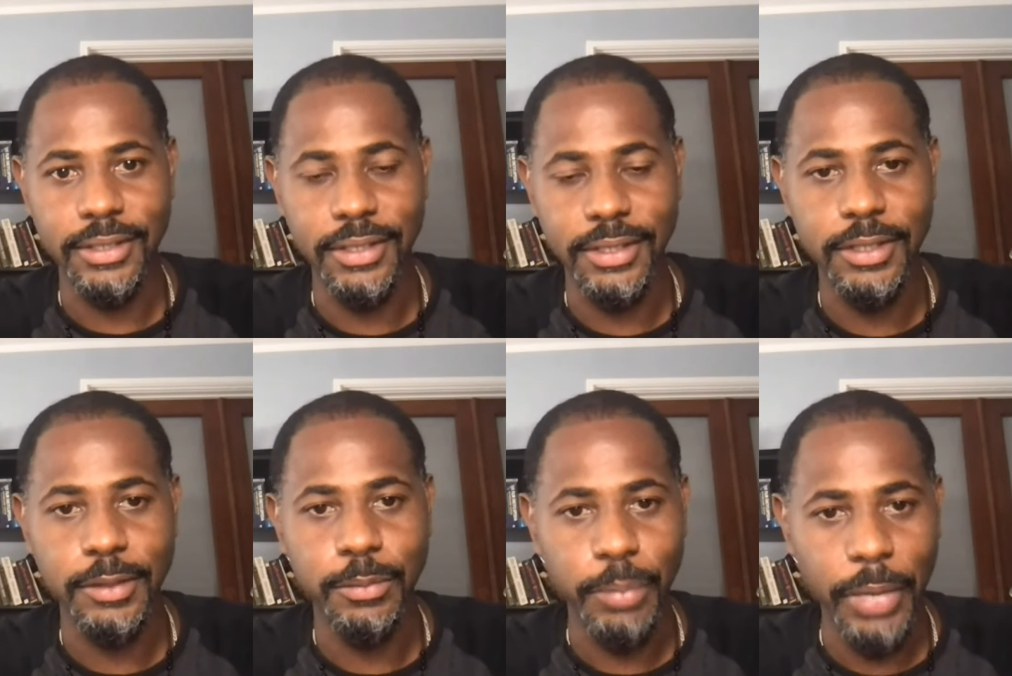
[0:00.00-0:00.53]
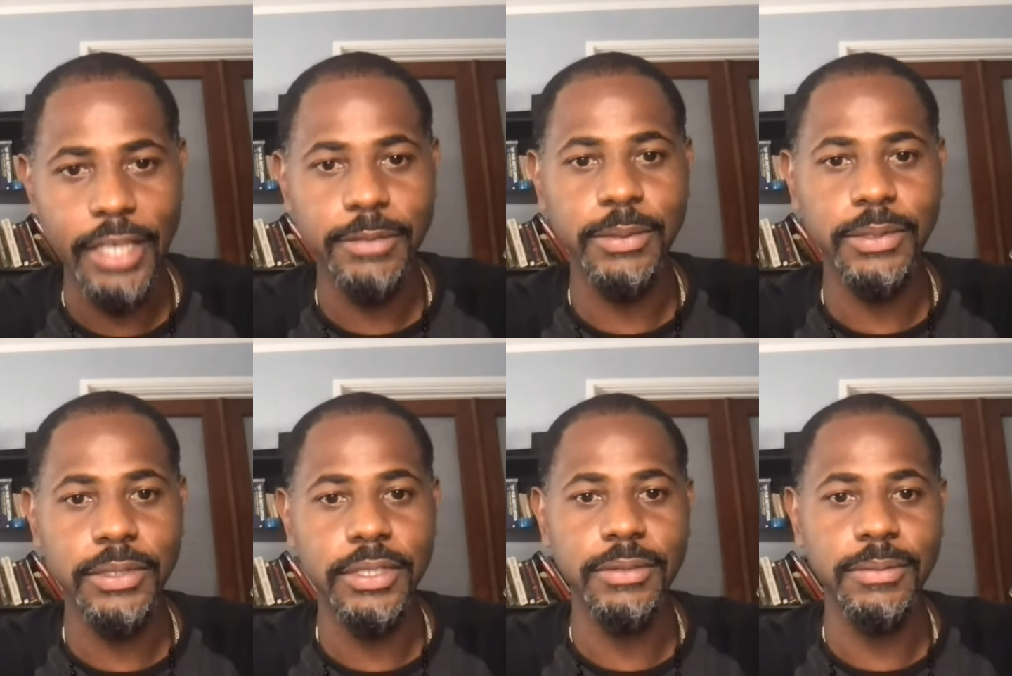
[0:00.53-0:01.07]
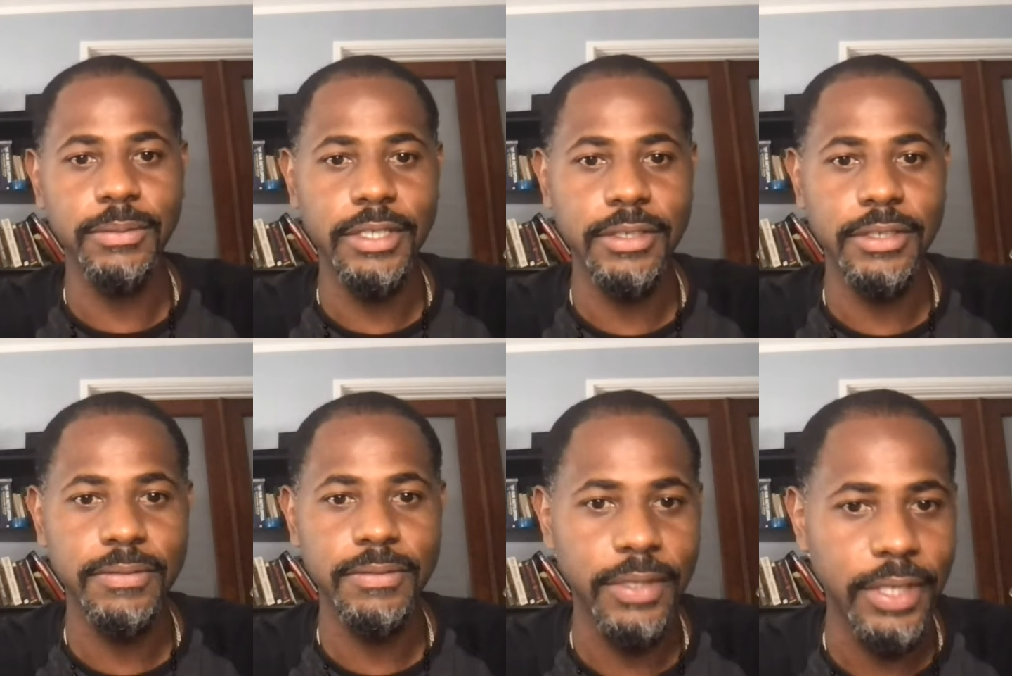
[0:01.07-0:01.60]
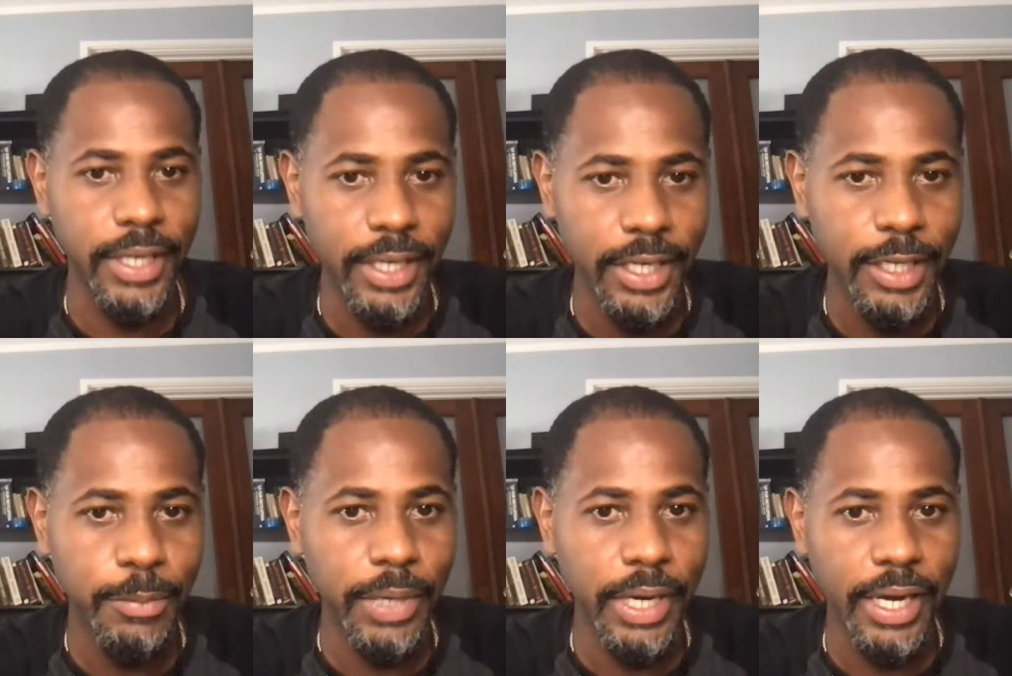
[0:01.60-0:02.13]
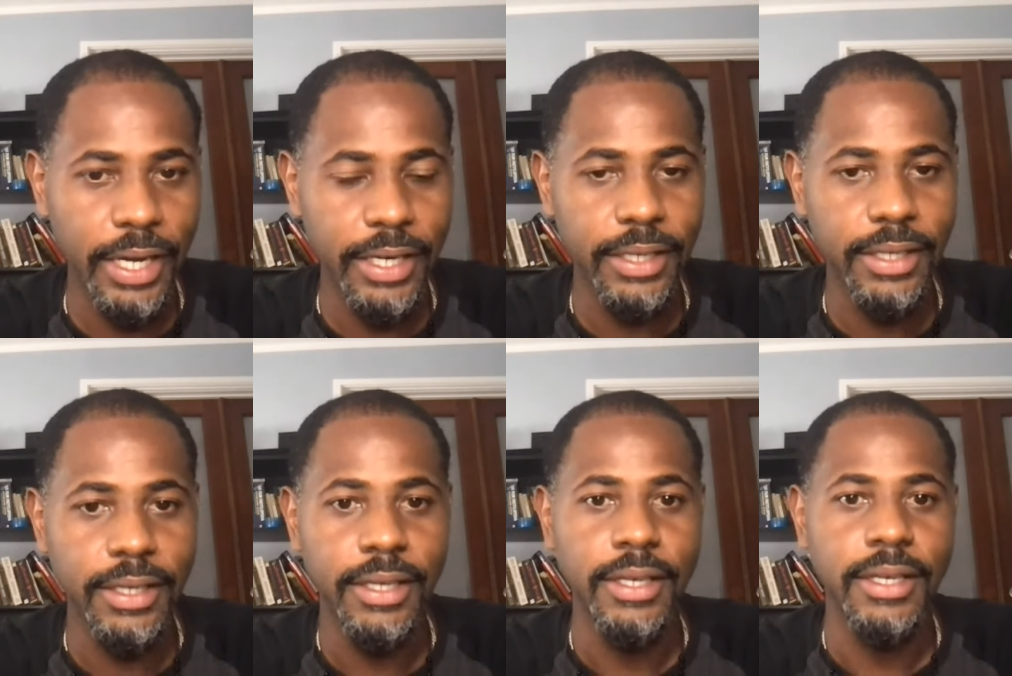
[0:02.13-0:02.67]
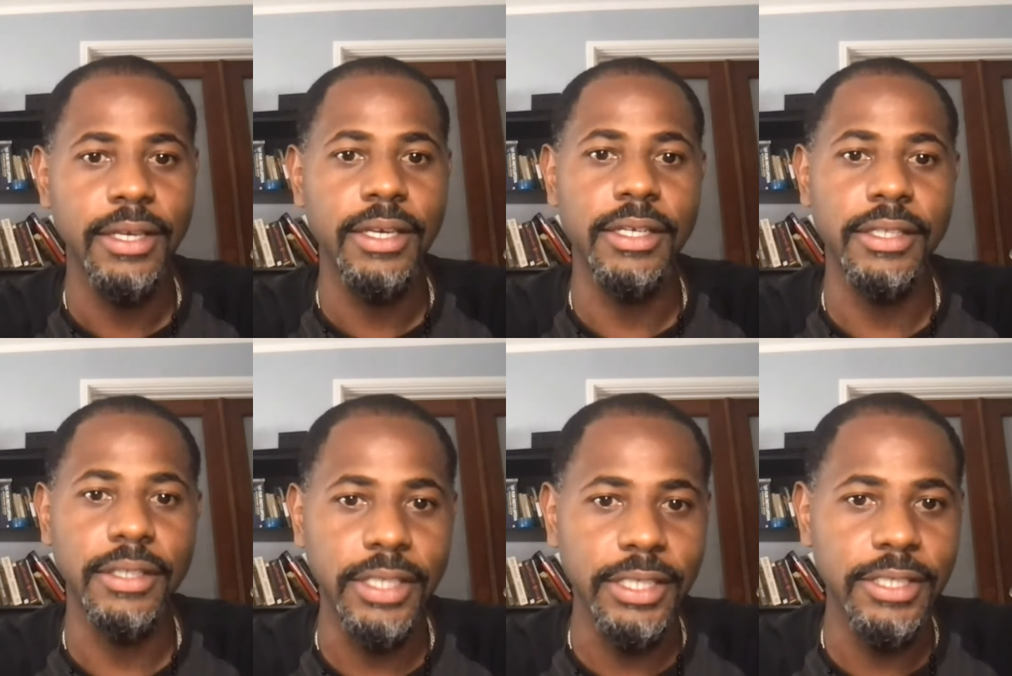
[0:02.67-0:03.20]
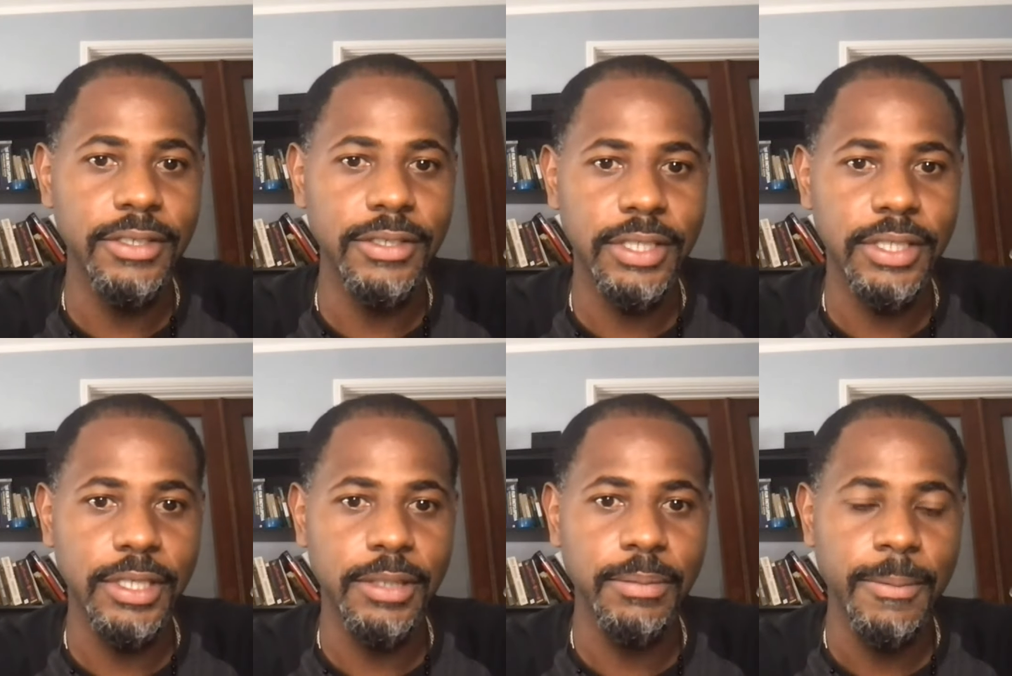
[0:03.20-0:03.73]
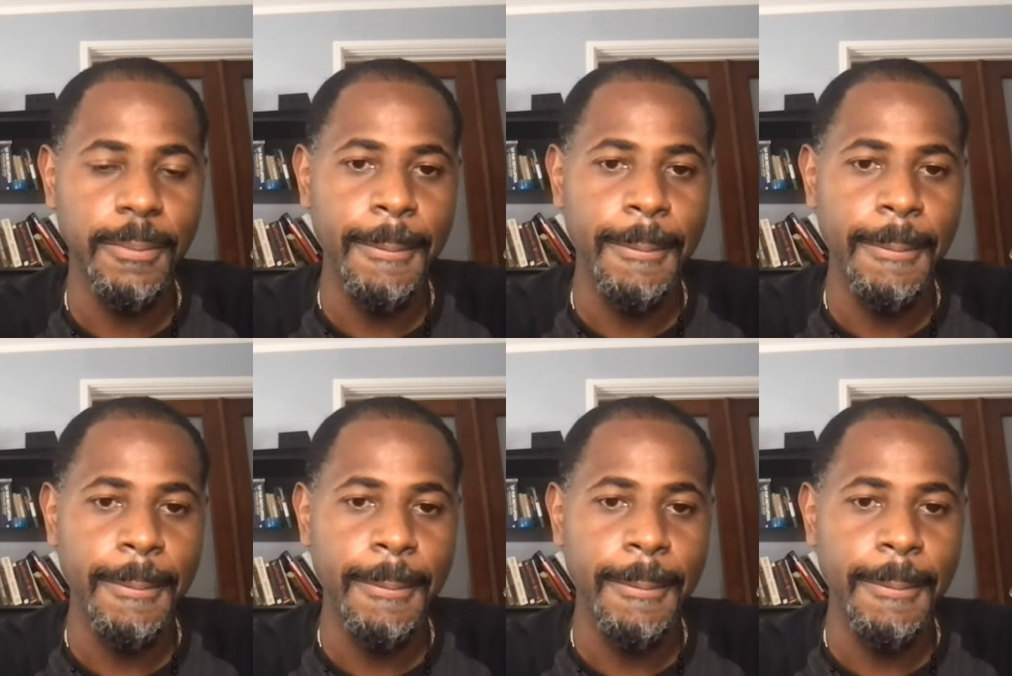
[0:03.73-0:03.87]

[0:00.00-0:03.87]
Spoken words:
It's impossible situation for anybody in leadership.